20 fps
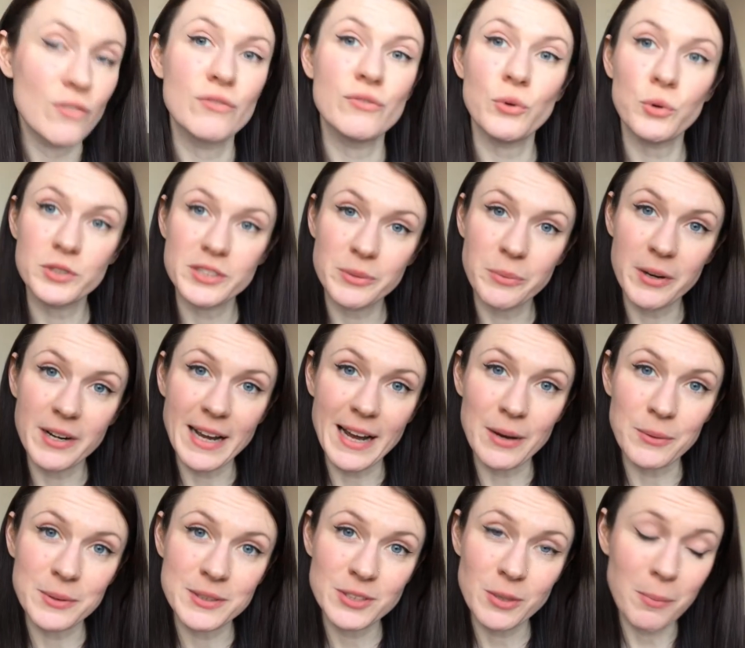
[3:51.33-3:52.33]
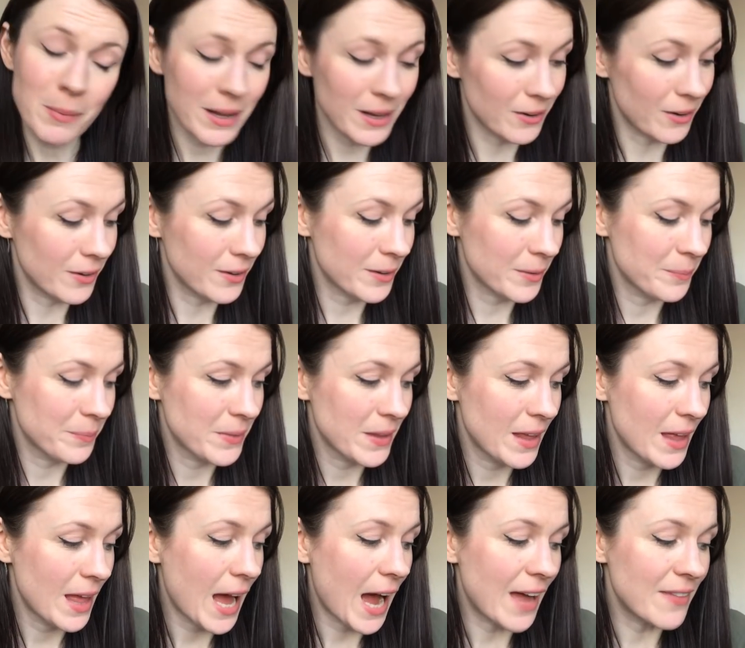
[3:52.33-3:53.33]
41 hours on my log.
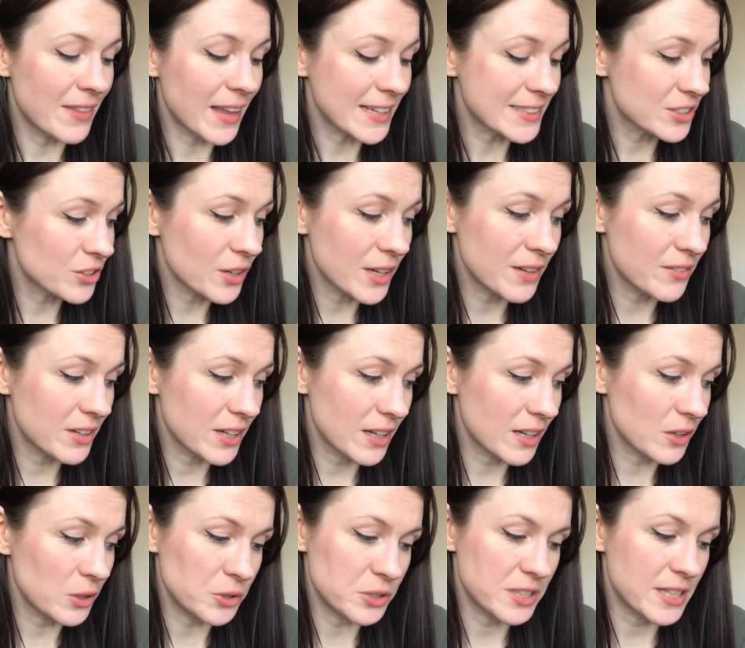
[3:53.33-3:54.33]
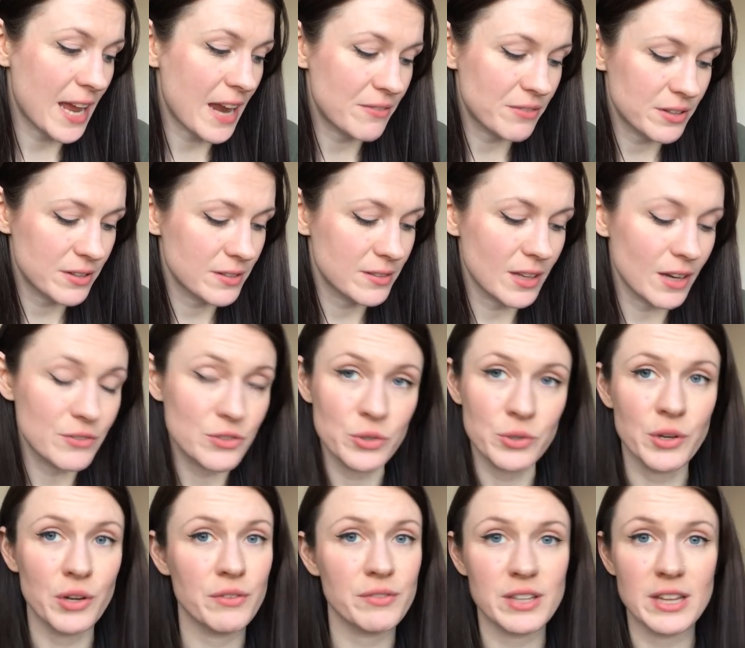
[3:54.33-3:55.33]
And that's not even including everything that I've
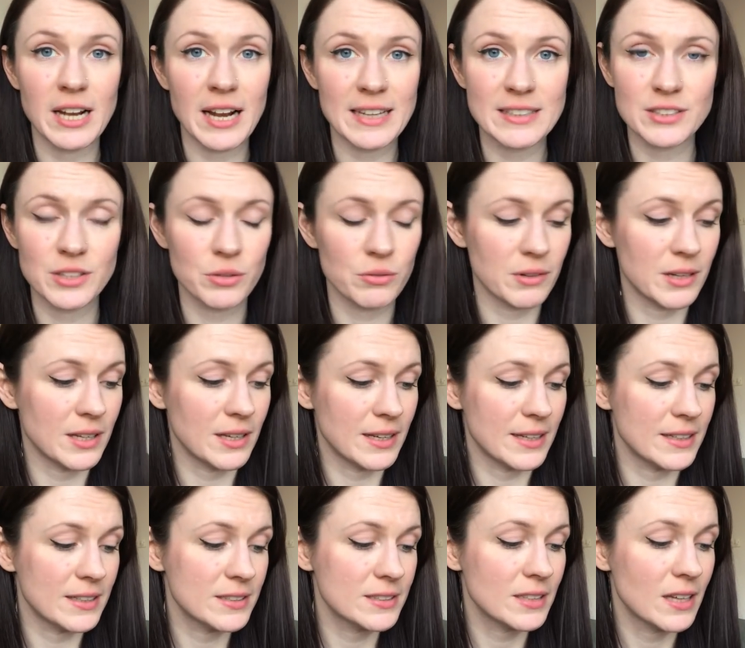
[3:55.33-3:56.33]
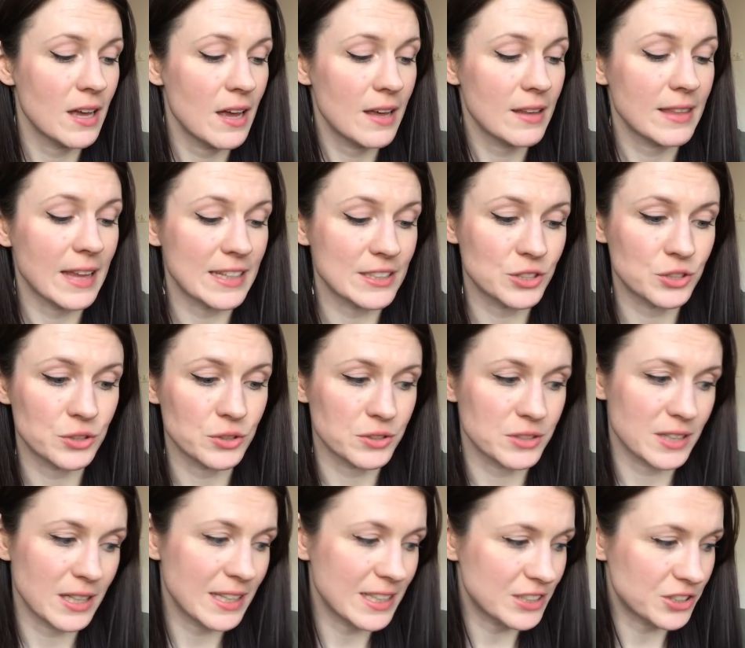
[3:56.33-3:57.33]
done over the last three years. That's
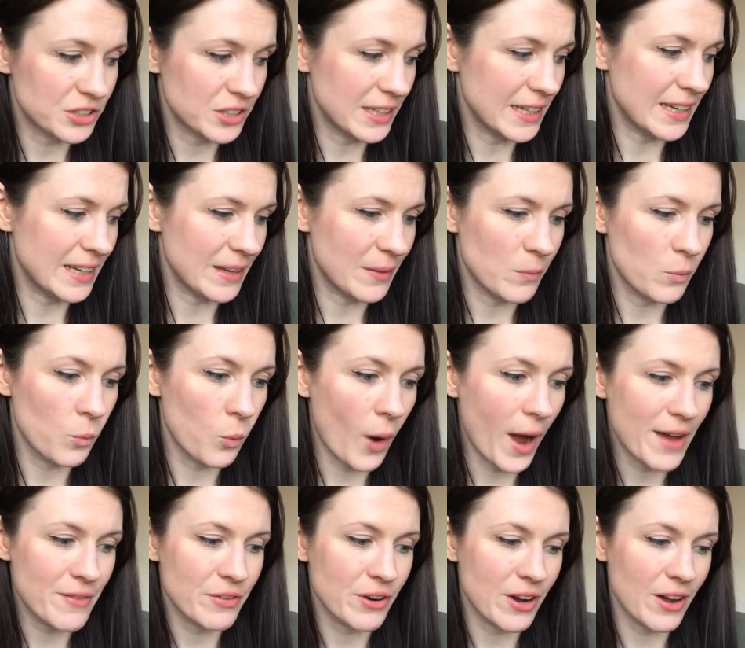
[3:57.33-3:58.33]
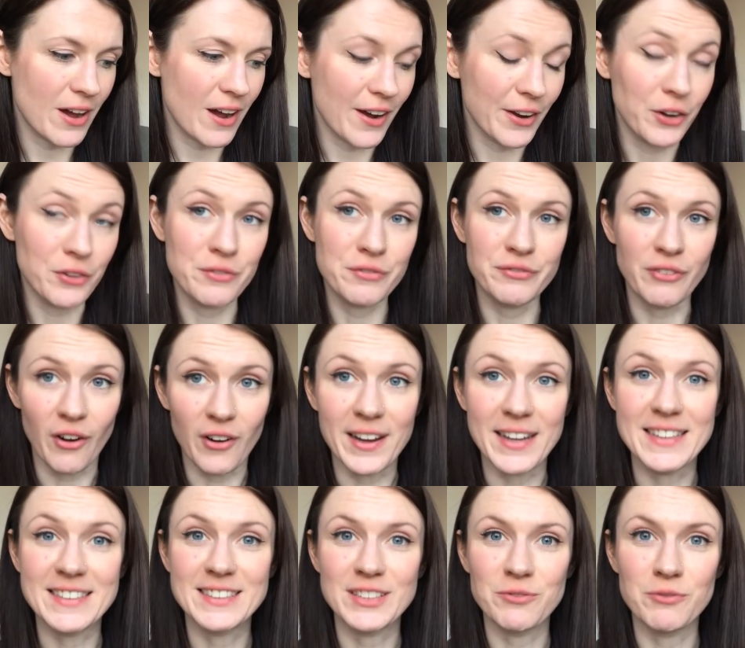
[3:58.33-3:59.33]
just literally whatever I could
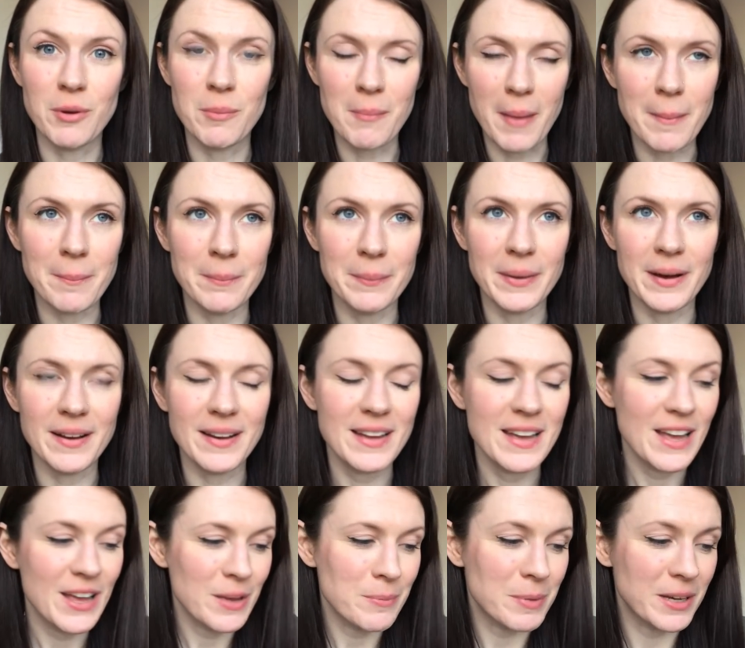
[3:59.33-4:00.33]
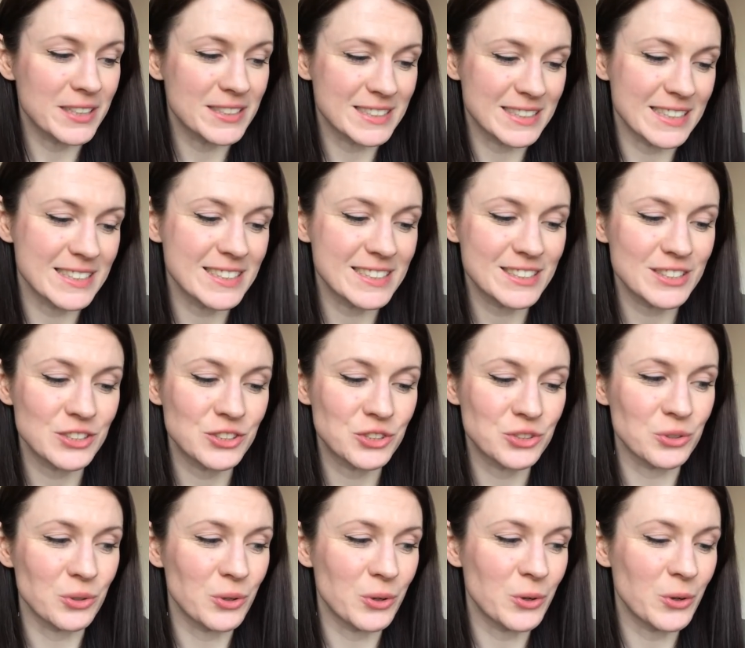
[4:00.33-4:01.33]
find and remember because this is the
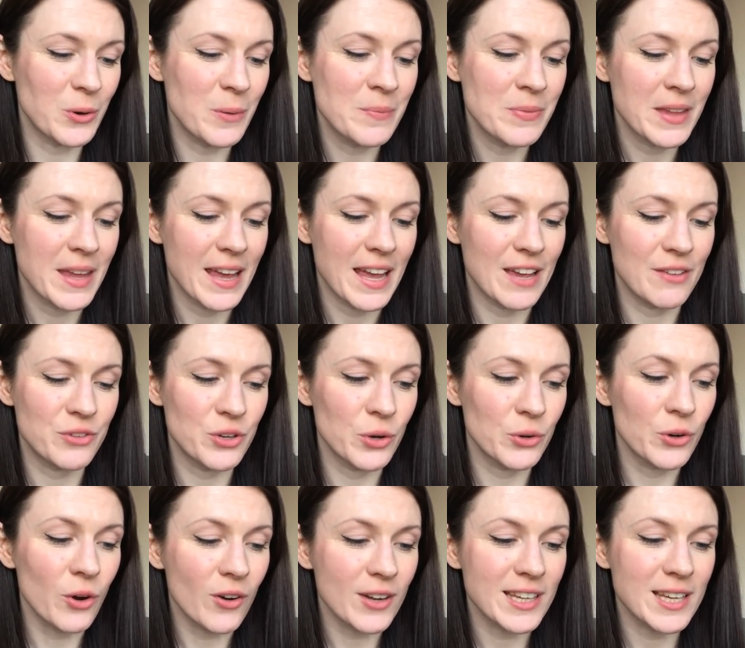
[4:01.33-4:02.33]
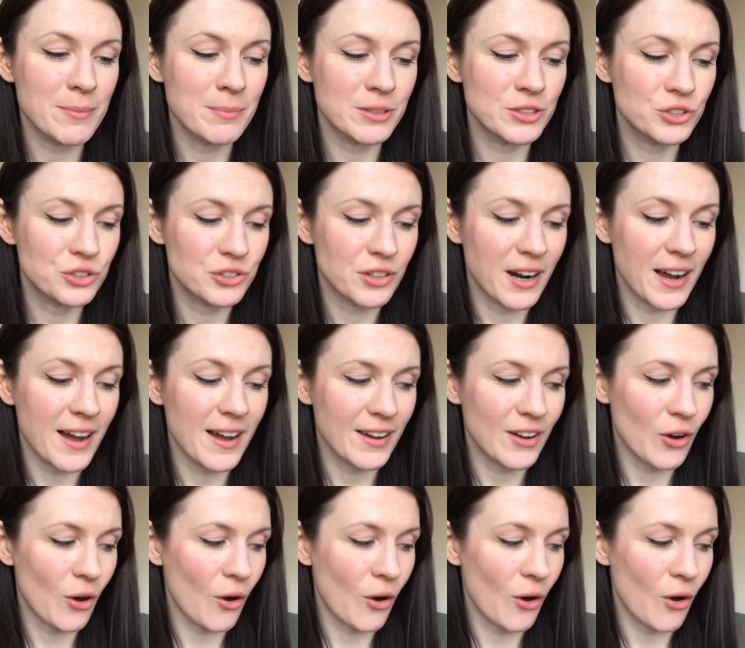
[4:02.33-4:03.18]
struggle. If you're not keeping track